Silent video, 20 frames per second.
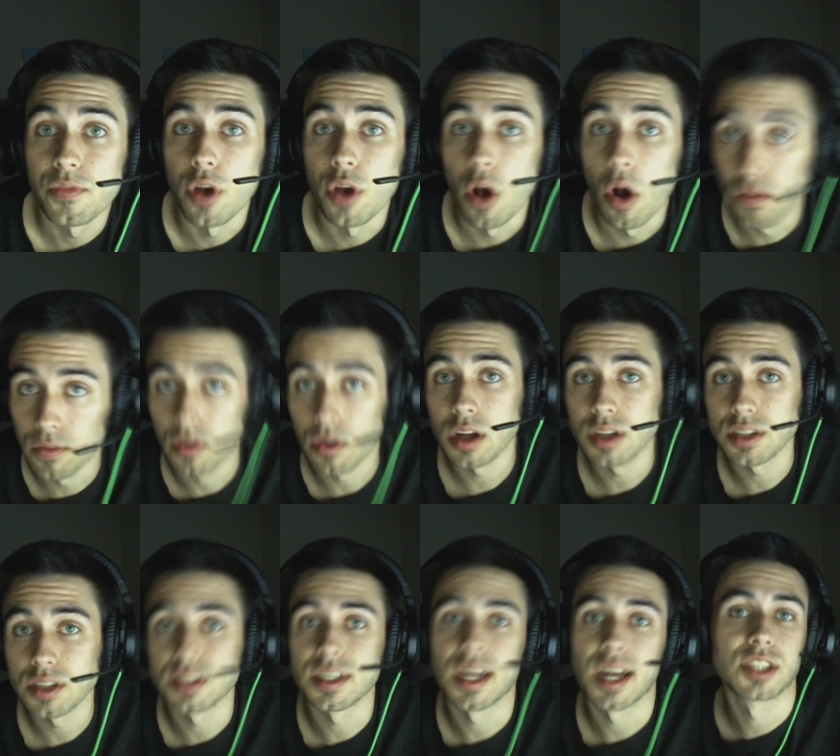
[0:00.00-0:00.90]
the
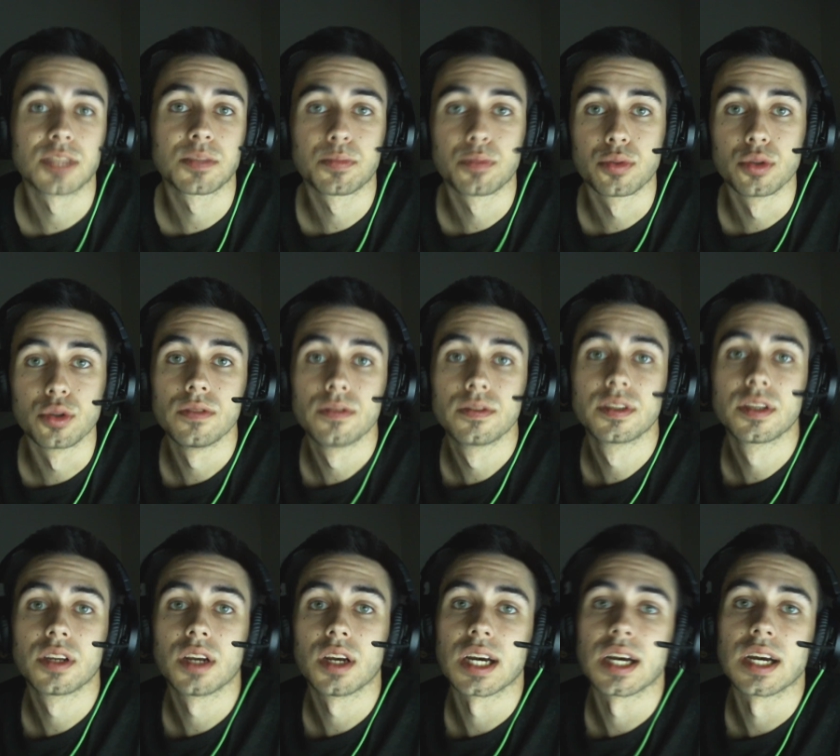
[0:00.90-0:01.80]
overall stats proved
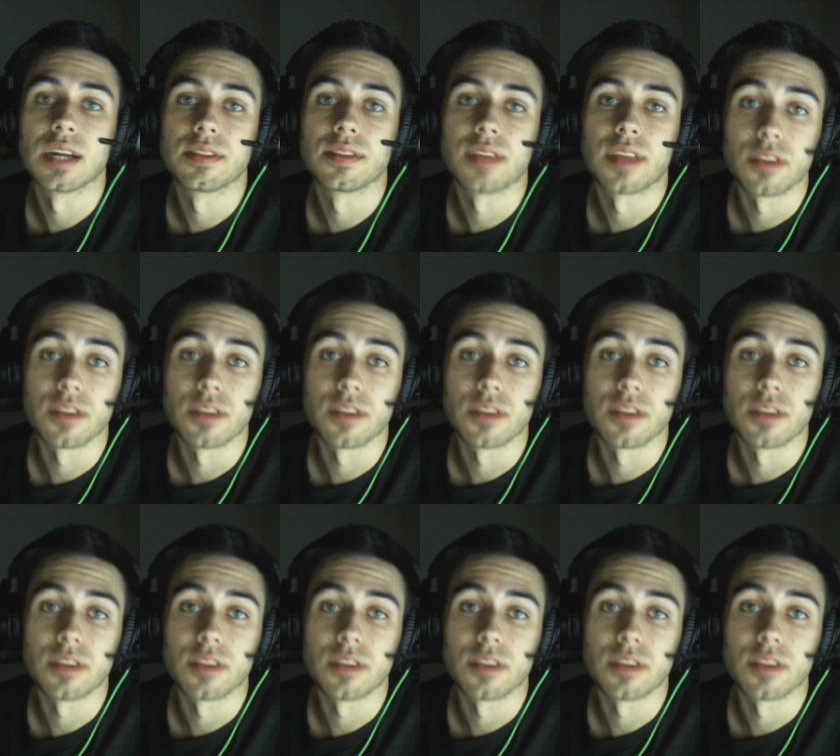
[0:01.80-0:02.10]
uh,